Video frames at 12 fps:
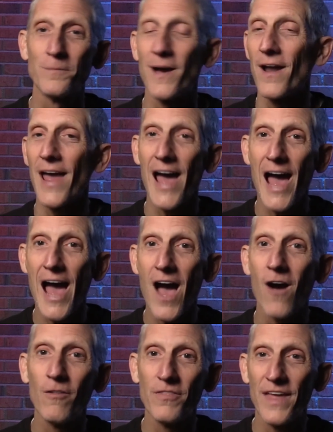about
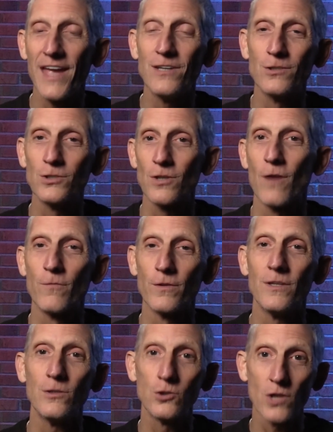how they
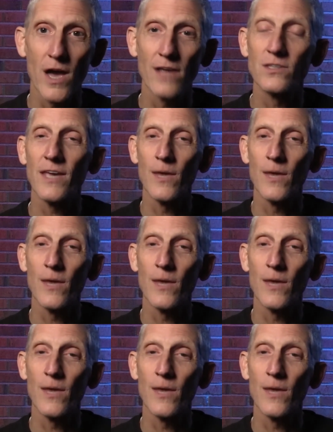discovered these shots